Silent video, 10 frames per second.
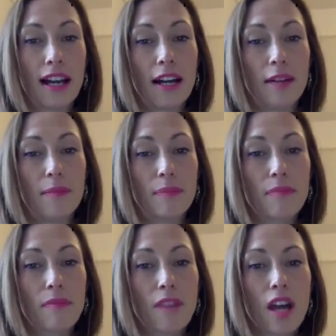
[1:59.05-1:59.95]

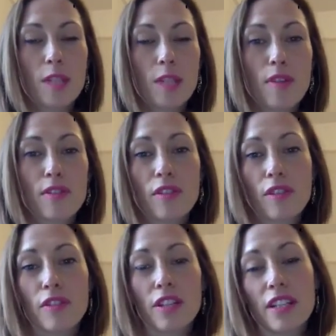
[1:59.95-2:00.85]
And I suppose
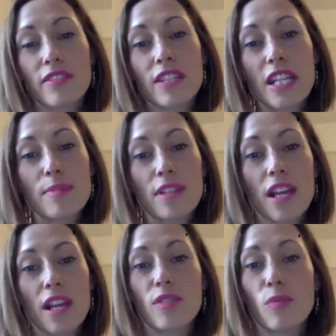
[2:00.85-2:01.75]
on the kind of team
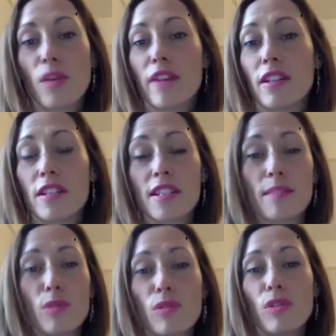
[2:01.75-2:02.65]
side, we're a small